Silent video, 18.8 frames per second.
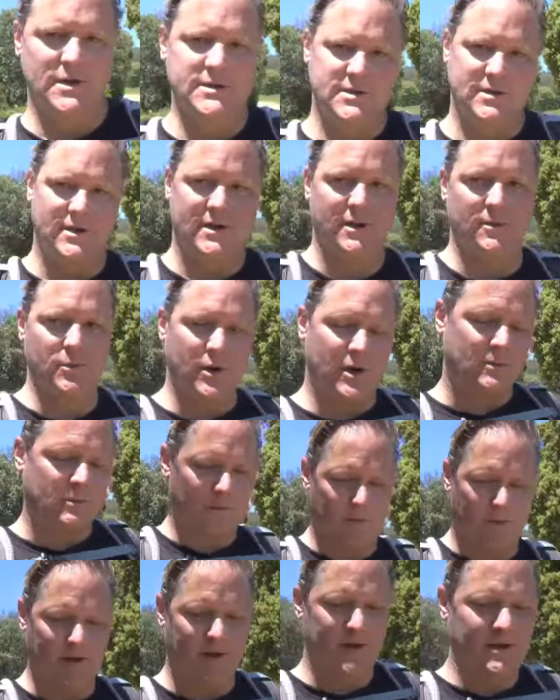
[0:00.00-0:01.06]
so I can
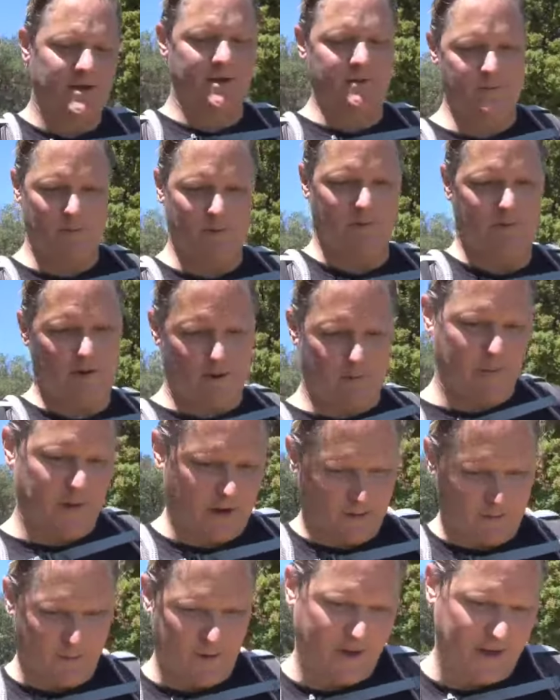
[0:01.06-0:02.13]
probably move at a
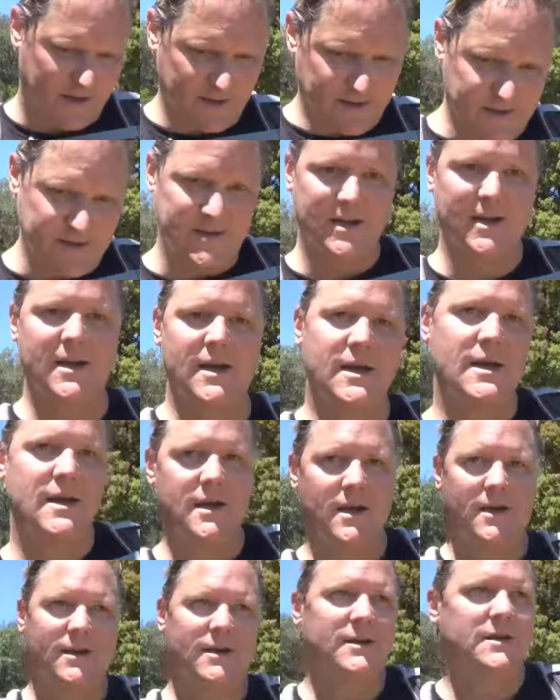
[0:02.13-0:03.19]
better pace.
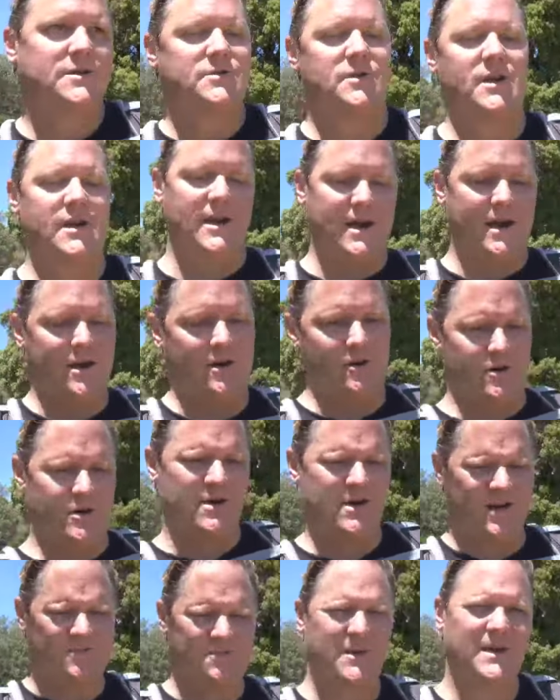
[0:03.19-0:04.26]
Because right now,
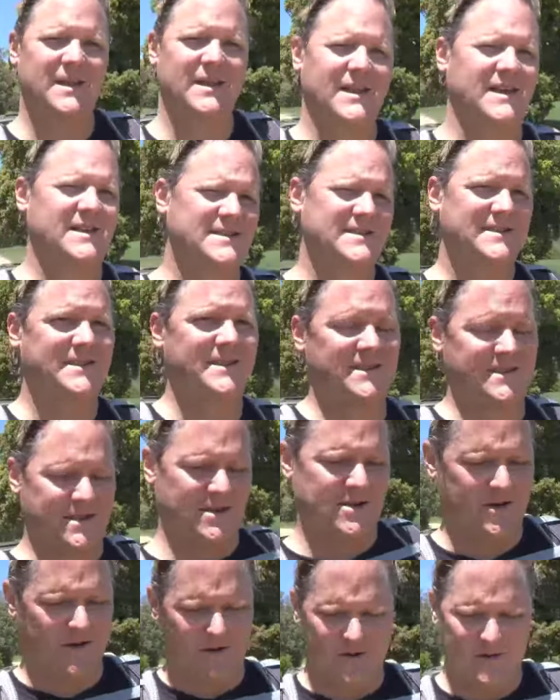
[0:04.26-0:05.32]
my legs just,
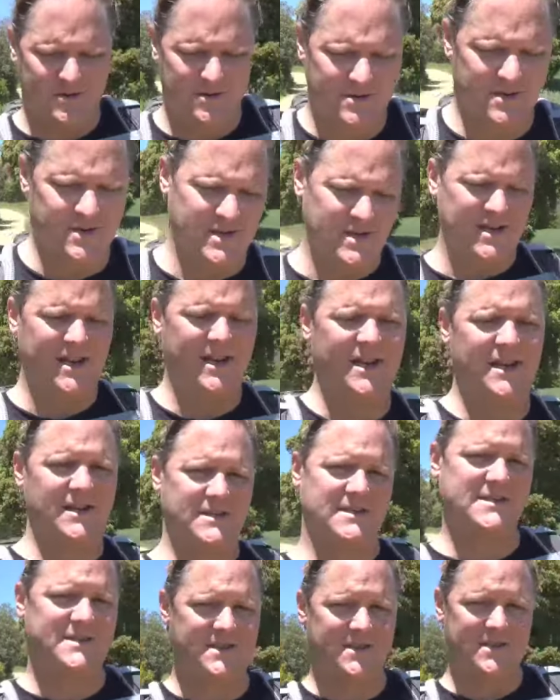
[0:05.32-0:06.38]
oh, the
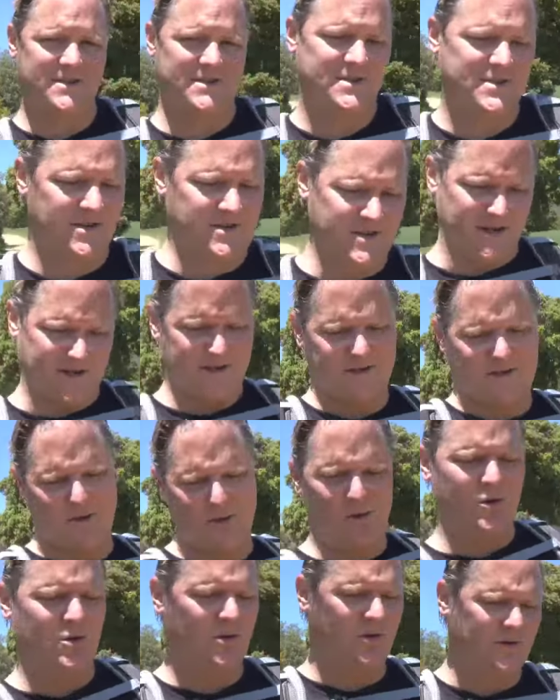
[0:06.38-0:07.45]
knees just took a
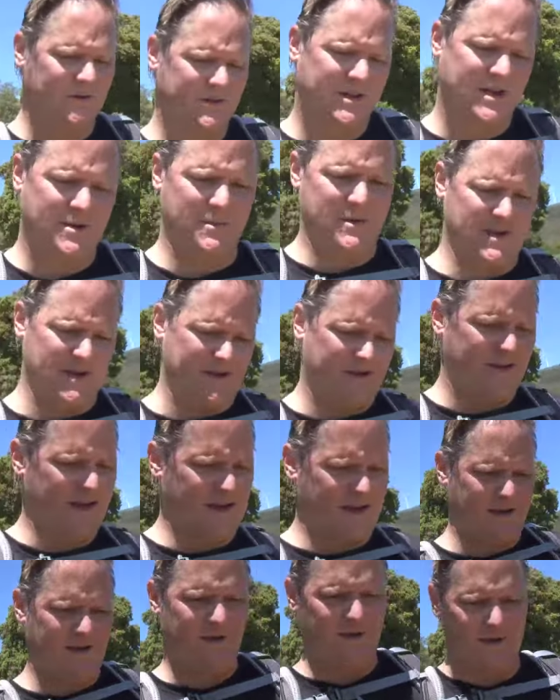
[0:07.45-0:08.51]
toll coming down
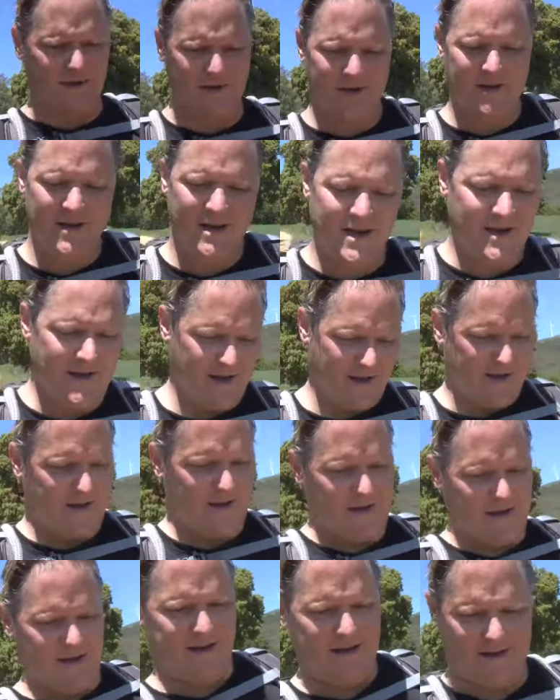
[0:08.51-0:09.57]
hill.
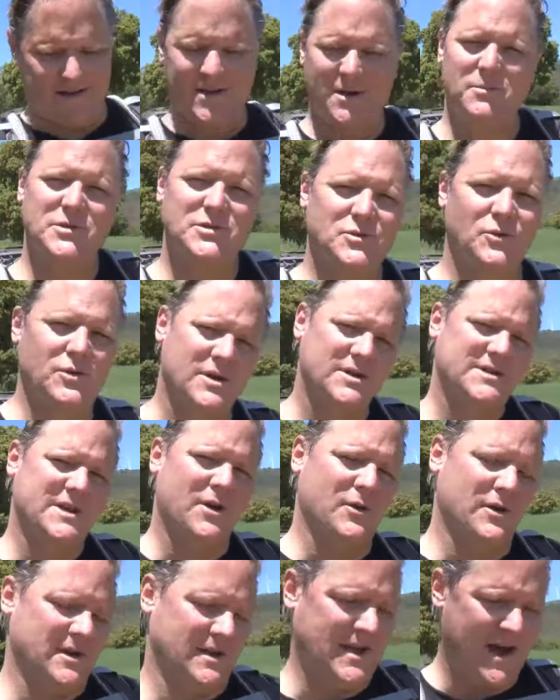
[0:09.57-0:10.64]
It's almost worse
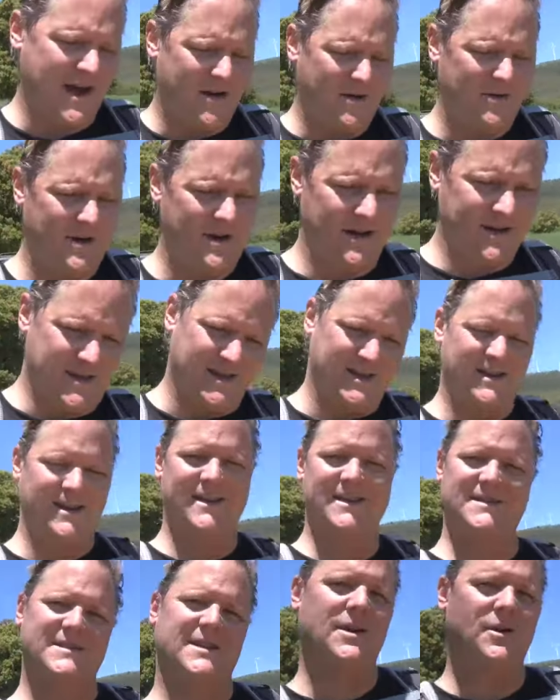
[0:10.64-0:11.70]
going down than it
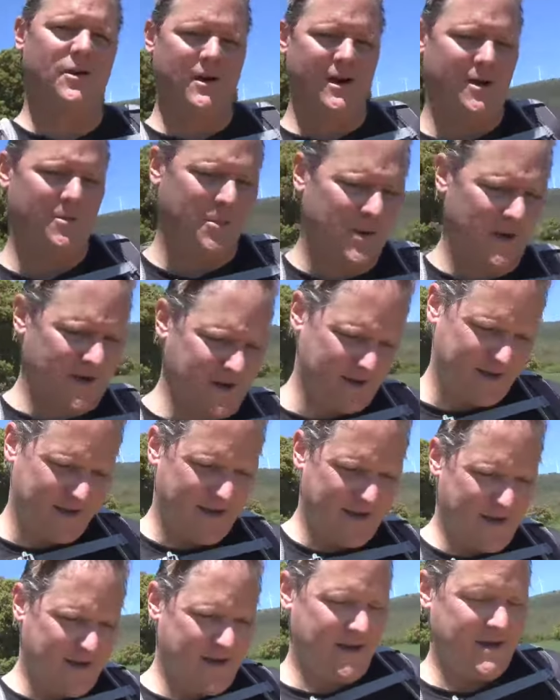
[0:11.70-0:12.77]
is to go up.
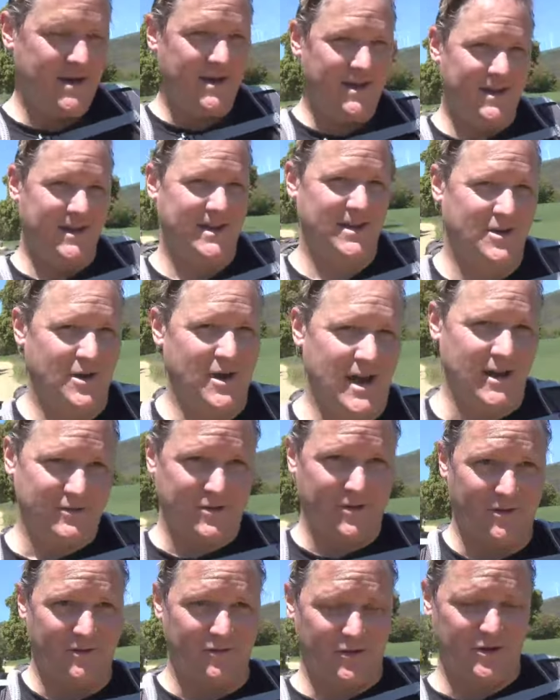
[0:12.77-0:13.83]
You know,
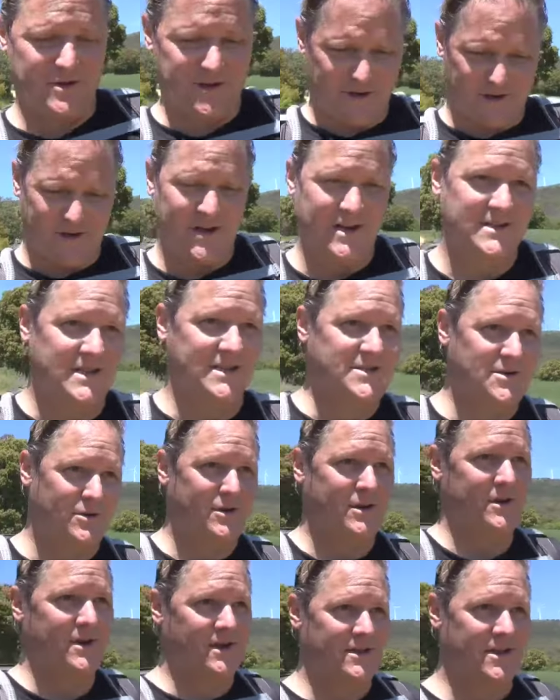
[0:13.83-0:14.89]
after the first 2 days, I
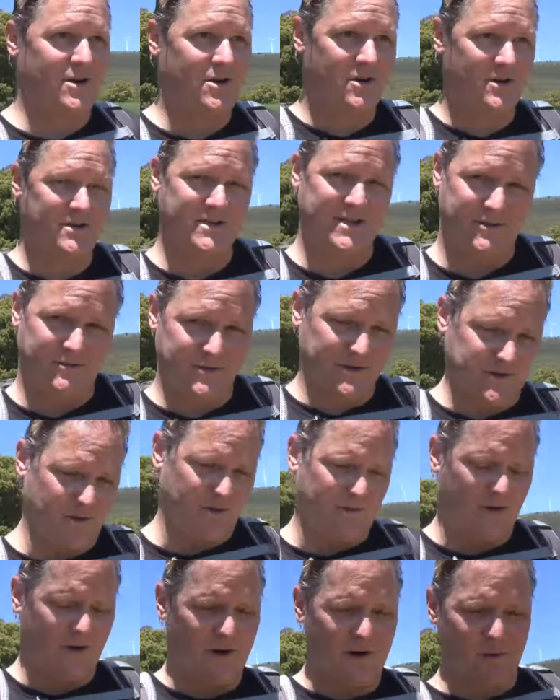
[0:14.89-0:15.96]
sort of thought the hard stuff was
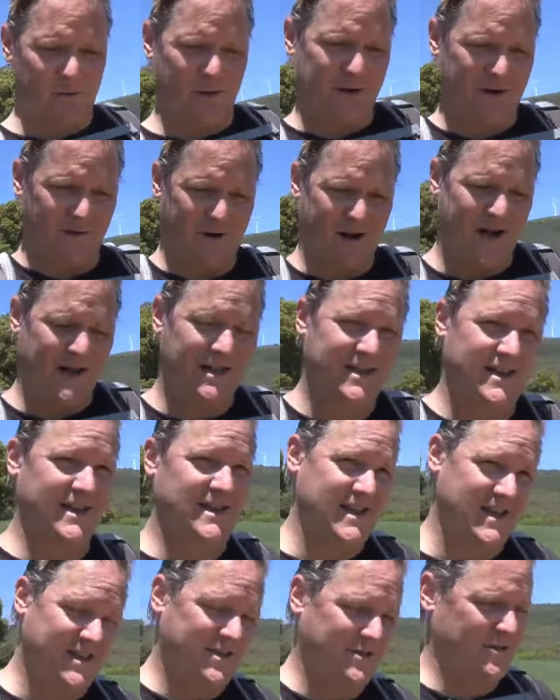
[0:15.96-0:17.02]
over. But in
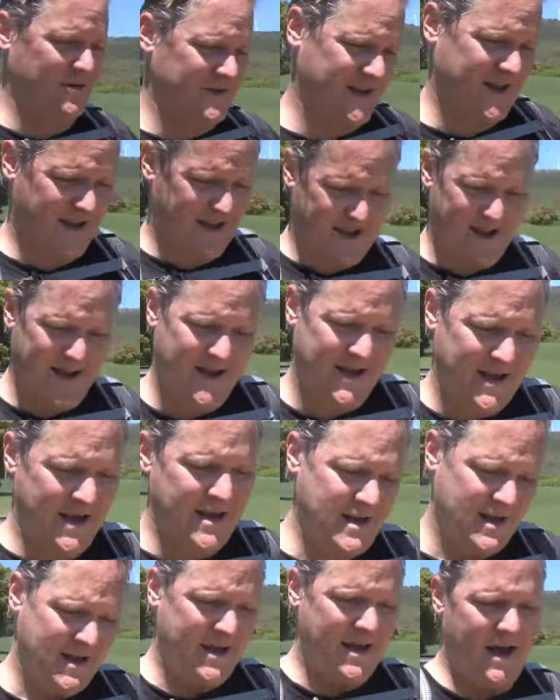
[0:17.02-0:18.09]
reality, that third day,
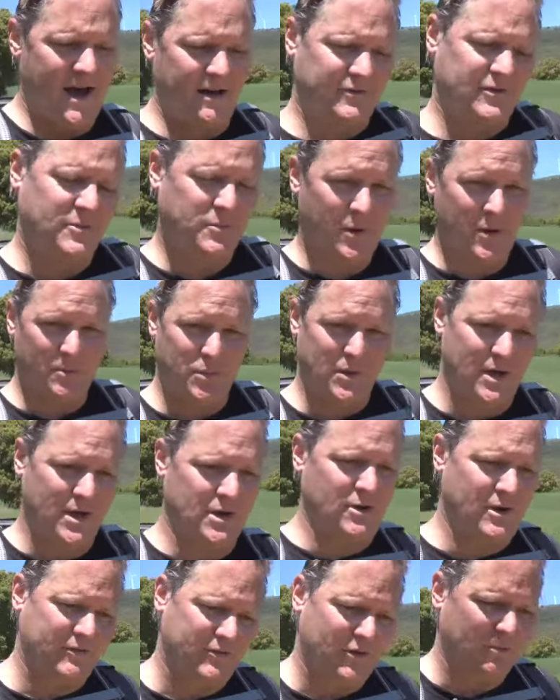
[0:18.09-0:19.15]
after
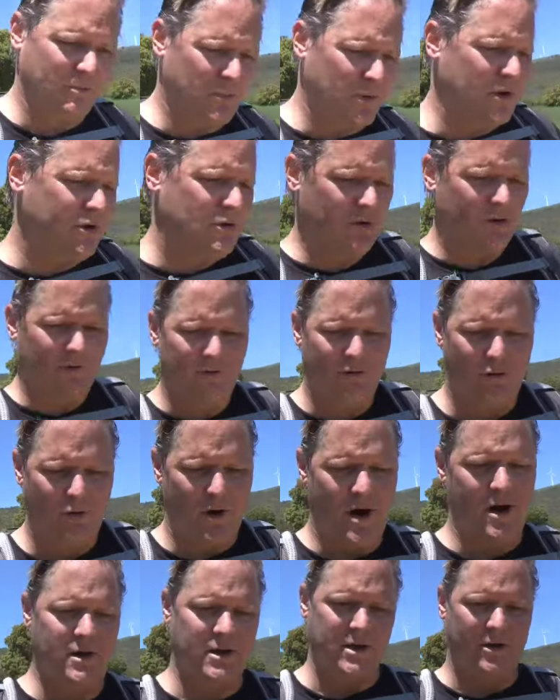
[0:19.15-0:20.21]
Pamplona, after a beautiful
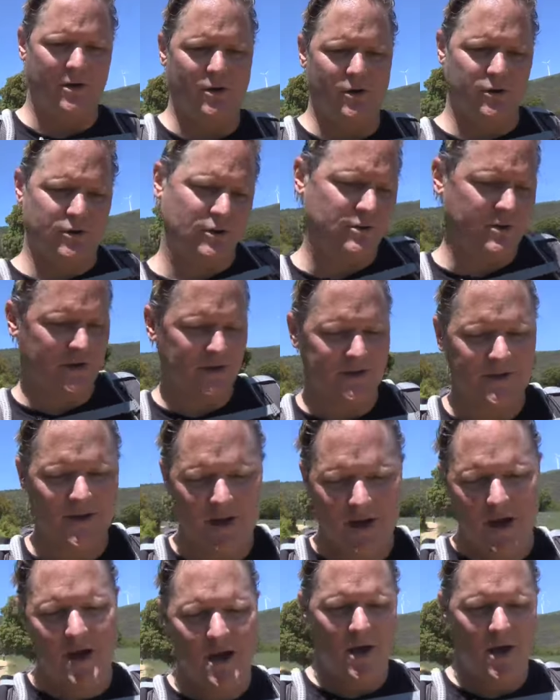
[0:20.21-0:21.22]
walk, you go through this